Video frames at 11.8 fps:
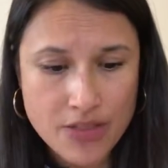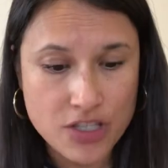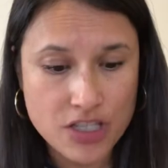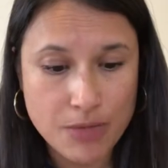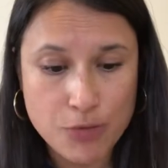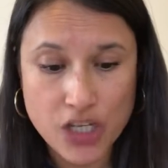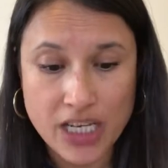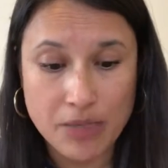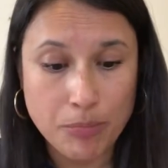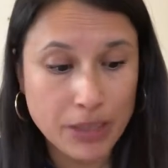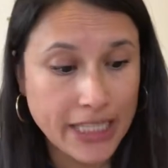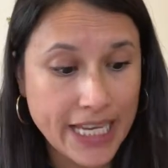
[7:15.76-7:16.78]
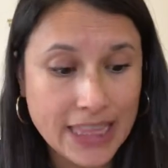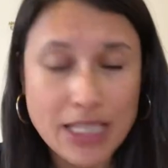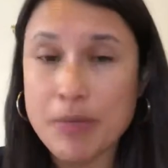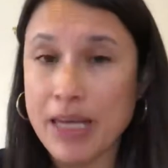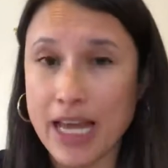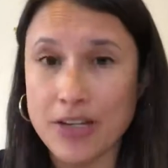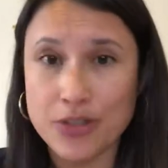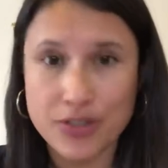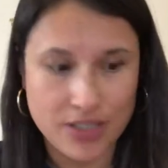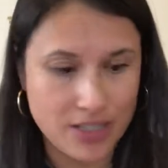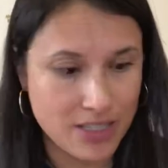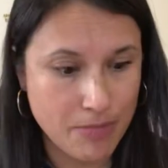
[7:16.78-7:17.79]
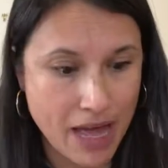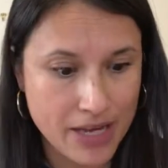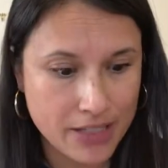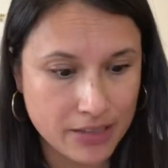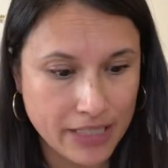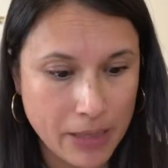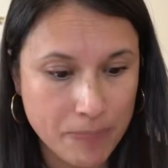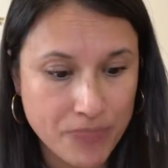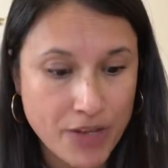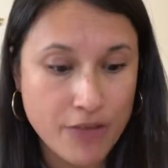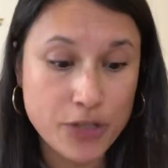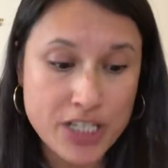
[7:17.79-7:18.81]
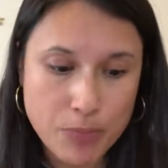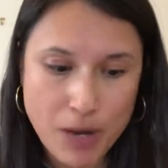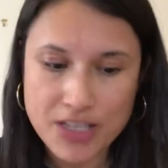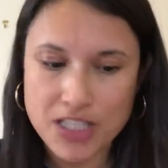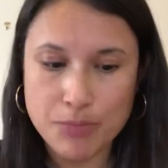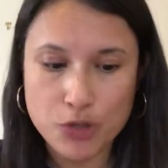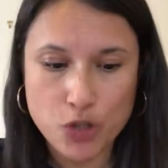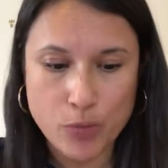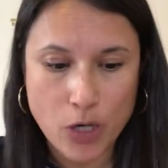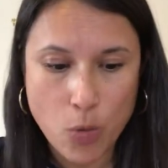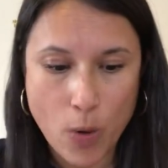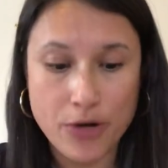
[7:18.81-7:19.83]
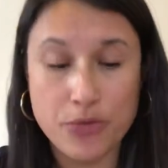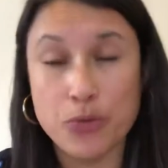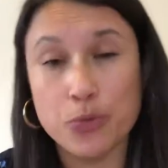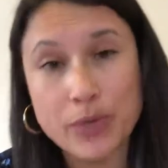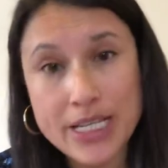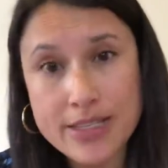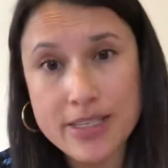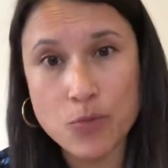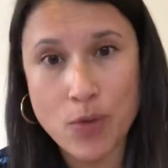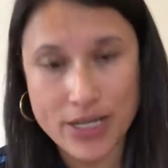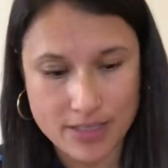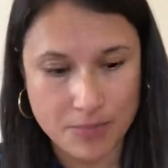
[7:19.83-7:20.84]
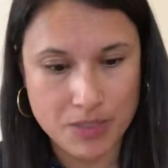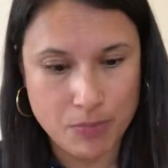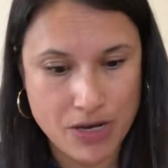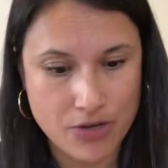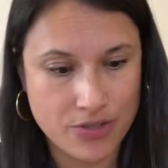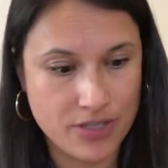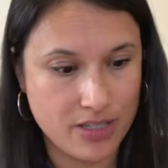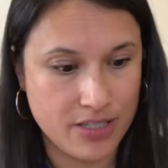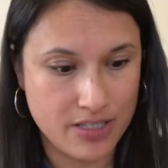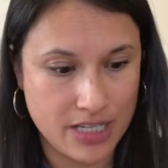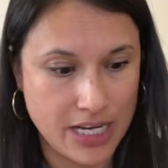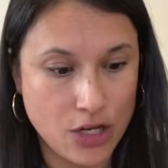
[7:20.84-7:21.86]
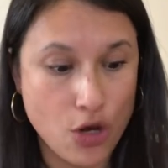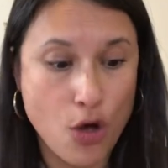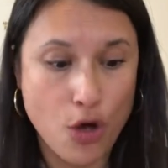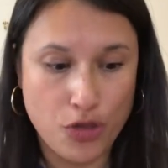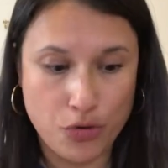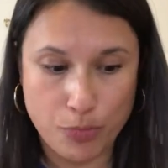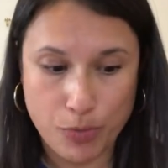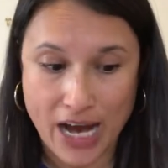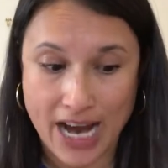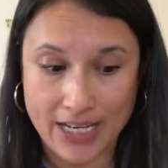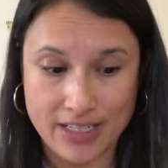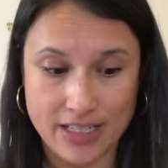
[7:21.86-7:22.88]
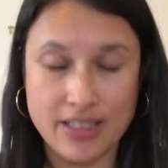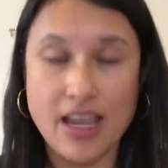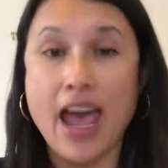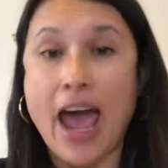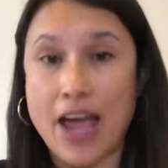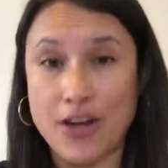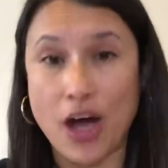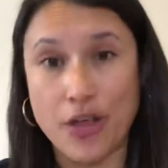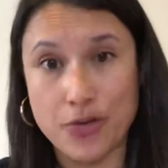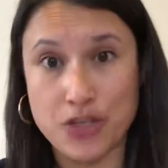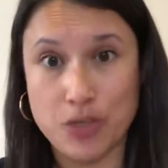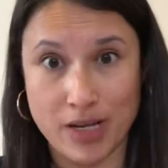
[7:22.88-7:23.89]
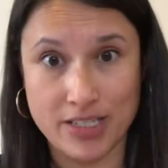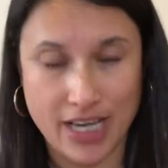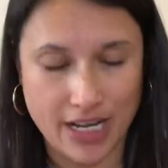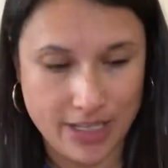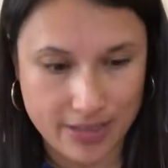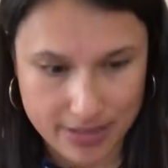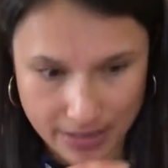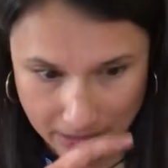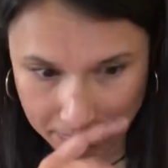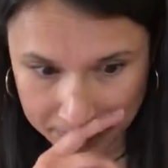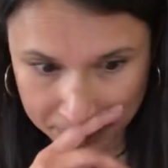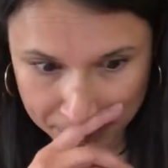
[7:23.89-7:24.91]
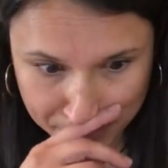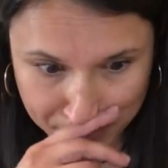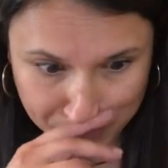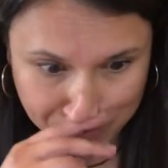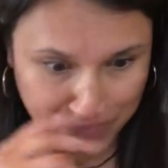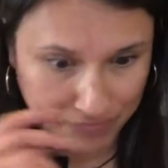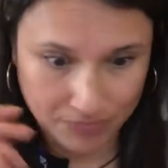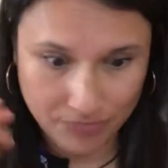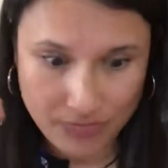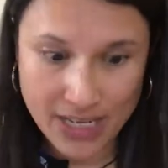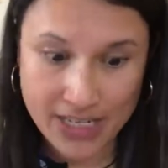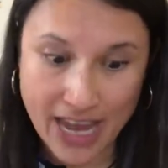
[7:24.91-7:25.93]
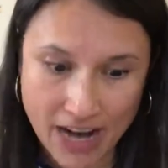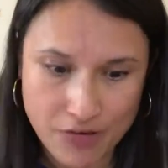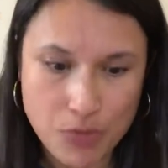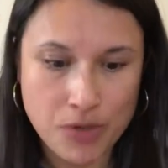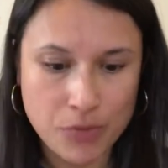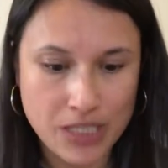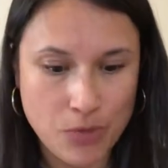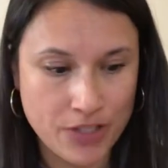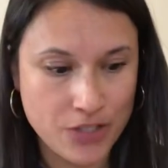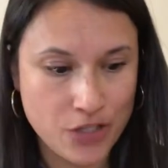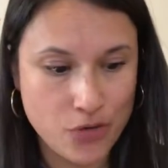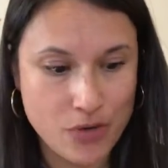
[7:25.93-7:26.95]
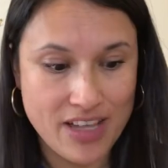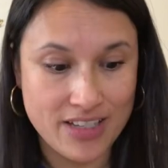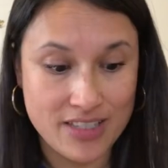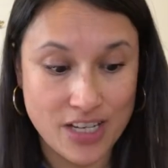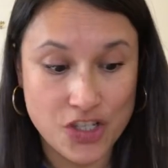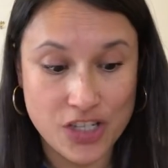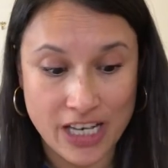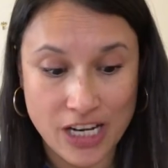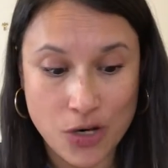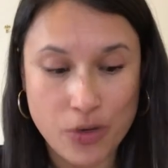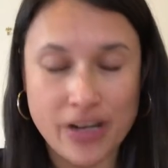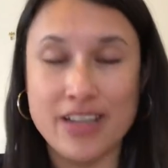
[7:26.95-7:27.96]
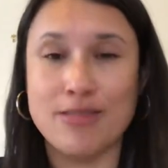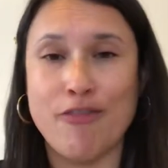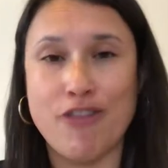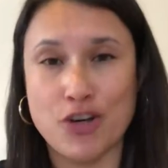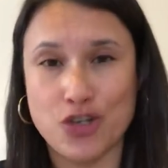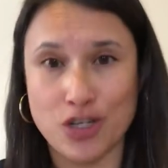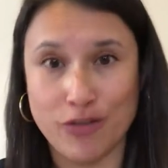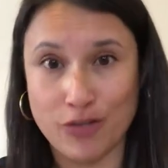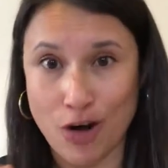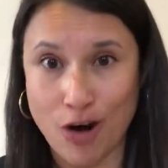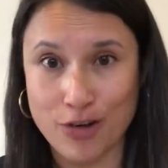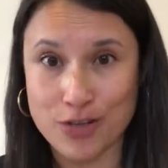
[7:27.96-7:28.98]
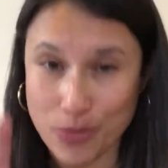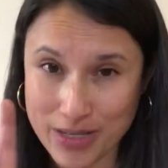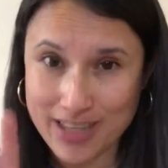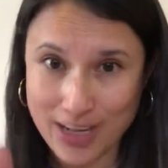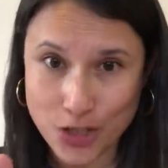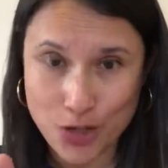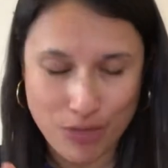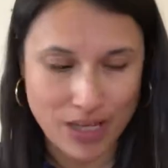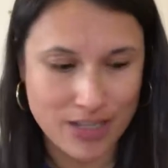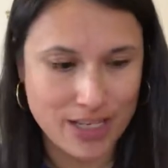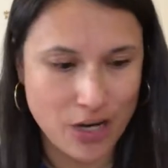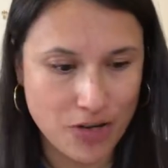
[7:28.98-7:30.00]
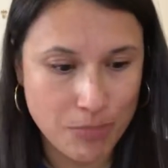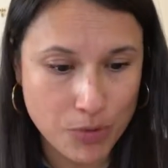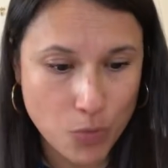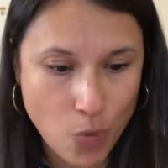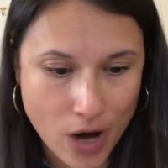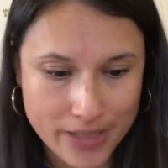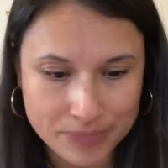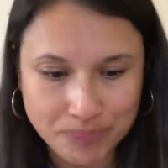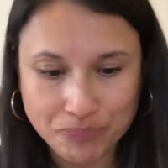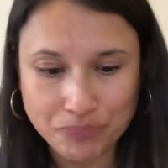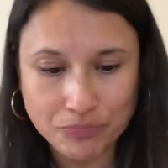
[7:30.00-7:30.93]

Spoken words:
the subject can plainly be handled systematically, for it is possible to inquire the reason why some speakers succeed through practice and others spontaneously. And everyone will at once agree that such an inquiry is the function of an art. So he's saying two things here. Number one,